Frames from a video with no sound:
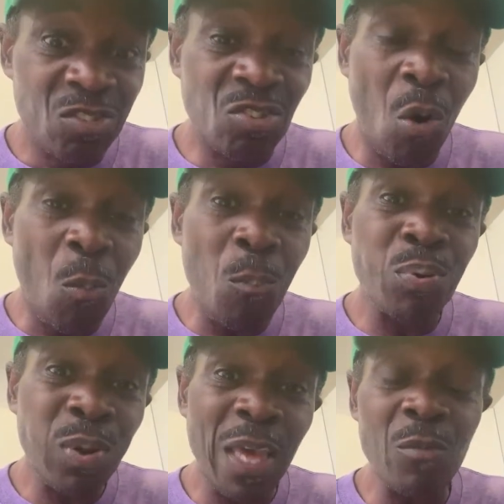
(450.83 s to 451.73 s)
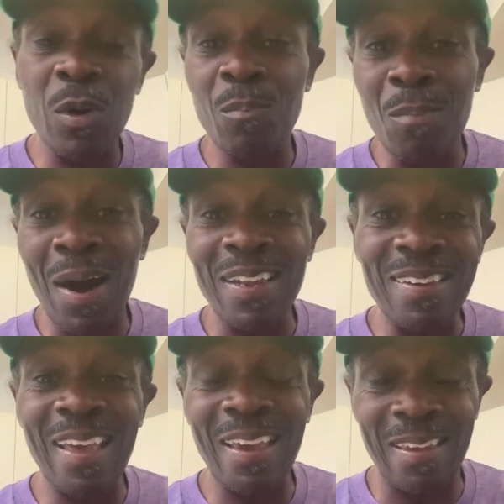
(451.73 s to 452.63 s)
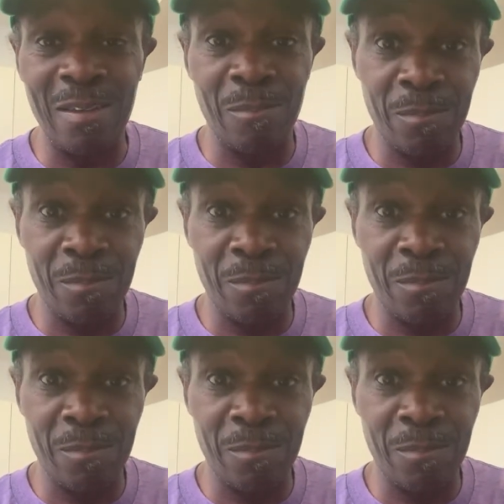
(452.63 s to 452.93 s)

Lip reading: Don't play with my name.